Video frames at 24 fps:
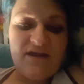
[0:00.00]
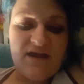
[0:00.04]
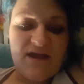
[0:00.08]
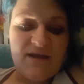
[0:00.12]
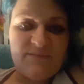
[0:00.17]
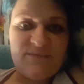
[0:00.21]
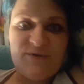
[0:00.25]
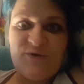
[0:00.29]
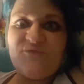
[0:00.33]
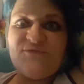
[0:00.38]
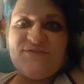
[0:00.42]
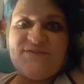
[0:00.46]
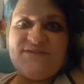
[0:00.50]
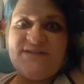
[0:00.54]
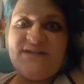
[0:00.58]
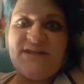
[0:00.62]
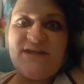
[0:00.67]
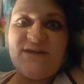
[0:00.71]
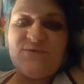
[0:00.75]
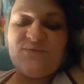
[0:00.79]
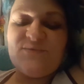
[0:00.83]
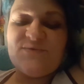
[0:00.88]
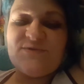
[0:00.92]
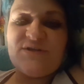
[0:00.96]

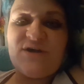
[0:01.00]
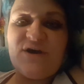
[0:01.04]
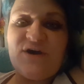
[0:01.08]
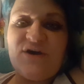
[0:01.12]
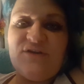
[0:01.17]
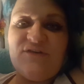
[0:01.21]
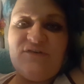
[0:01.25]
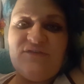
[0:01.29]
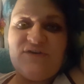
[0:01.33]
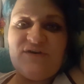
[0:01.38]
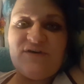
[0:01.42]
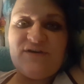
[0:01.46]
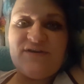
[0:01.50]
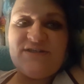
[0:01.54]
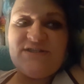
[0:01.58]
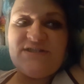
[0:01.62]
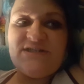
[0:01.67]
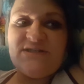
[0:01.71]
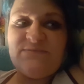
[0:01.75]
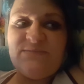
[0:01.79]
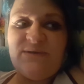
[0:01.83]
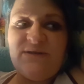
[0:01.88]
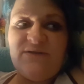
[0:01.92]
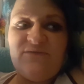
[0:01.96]
Obviously it was kind of nice
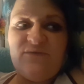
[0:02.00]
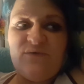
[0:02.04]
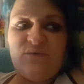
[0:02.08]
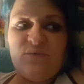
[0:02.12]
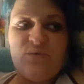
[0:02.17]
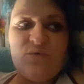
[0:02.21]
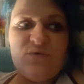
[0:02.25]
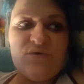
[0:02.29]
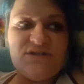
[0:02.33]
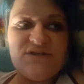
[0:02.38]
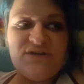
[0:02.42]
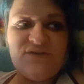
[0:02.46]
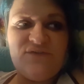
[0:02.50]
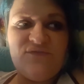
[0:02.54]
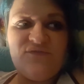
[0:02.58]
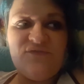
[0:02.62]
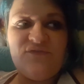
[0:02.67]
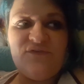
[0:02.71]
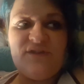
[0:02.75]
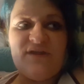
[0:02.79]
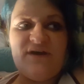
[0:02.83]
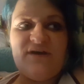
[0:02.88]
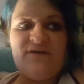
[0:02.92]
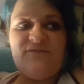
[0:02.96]
to be rewarded
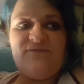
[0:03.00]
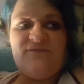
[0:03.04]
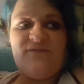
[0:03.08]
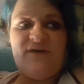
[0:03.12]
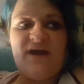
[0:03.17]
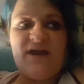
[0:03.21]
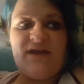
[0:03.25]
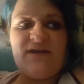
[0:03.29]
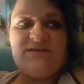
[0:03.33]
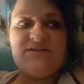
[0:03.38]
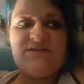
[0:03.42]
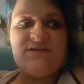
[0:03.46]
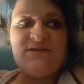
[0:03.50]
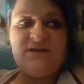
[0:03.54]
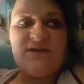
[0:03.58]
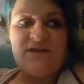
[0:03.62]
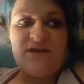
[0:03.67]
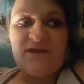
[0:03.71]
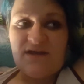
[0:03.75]
for that fact